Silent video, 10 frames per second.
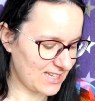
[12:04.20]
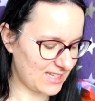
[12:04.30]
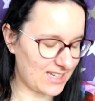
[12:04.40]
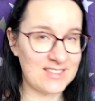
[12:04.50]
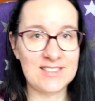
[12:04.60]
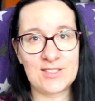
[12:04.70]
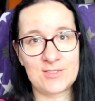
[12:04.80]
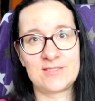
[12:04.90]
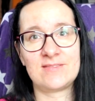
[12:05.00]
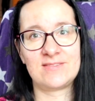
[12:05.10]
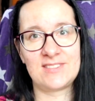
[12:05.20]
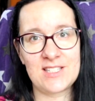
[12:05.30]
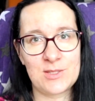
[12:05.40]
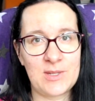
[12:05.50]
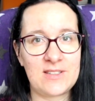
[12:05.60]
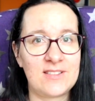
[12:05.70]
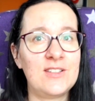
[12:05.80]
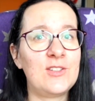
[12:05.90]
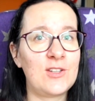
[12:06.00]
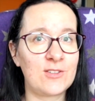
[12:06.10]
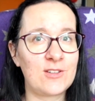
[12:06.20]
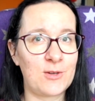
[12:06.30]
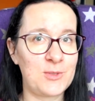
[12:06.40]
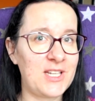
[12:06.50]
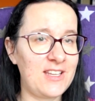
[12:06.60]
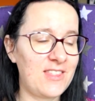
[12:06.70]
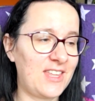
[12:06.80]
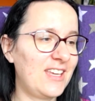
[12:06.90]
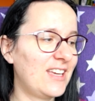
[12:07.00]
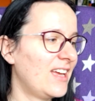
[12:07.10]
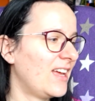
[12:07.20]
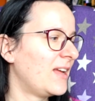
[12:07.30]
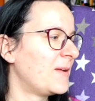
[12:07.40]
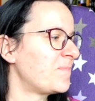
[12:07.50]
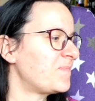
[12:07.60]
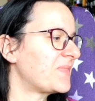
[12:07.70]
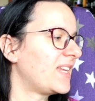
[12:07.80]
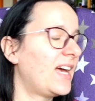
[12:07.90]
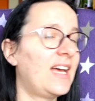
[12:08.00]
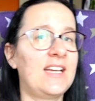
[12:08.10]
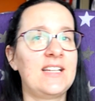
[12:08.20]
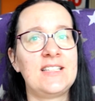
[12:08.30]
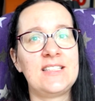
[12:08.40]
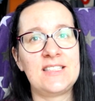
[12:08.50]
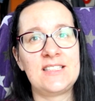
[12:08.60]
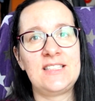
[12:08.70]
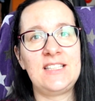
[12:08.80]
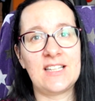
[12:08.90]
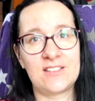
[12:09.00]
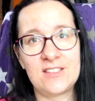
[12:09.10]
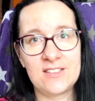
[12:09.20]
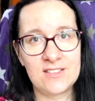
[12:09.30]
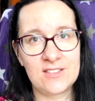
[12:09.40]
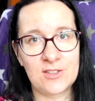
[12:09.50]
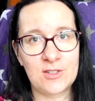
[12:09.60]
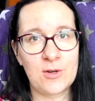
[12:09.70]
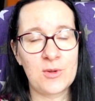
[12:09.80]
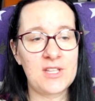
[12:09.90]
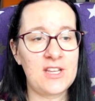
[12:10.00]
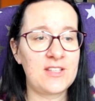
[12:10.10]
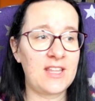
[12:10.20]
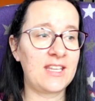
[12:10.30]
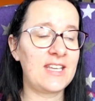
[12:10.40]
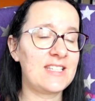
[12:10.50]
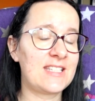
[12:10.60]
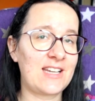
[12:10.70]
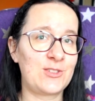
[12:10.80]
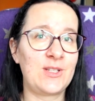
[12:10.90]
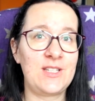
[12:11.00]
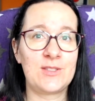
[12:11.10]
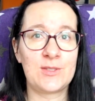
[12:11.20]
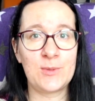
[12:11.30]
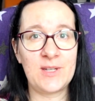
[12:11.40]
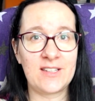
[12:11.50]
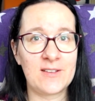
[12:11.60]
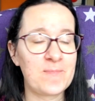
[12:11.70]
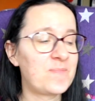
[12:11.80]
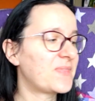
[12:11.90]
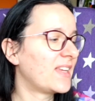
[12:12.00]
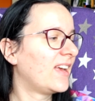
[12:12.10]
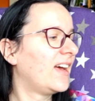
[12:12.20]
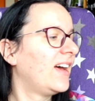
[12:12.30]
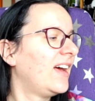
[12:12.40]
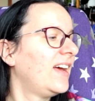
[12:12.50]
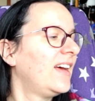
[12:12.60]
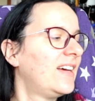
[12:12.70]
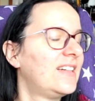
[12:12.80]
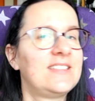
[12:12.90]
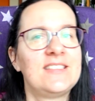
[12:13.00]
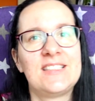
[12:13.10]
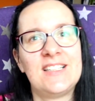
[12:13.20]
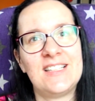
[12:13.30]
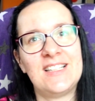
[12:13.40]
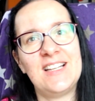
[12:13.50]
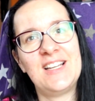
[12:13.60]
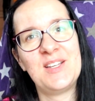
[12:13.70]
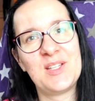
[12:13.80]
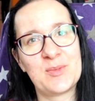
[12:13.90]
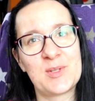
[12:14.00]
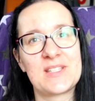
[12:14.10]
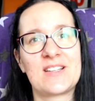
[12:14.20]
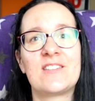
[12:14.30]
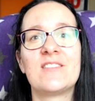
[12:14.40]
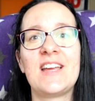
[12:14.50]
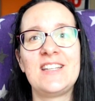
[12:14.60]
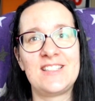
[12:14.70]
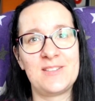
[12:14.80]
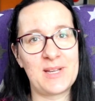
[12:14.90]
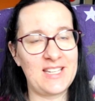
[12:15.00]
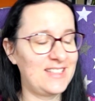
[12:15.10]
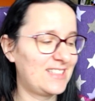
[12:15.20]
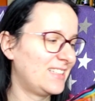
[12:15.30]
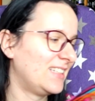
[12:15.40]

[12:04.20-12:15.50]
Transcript: Yeah, so that's one non-crochet thing. And the other non-crochet thing is actually sewing. And it was a great debate.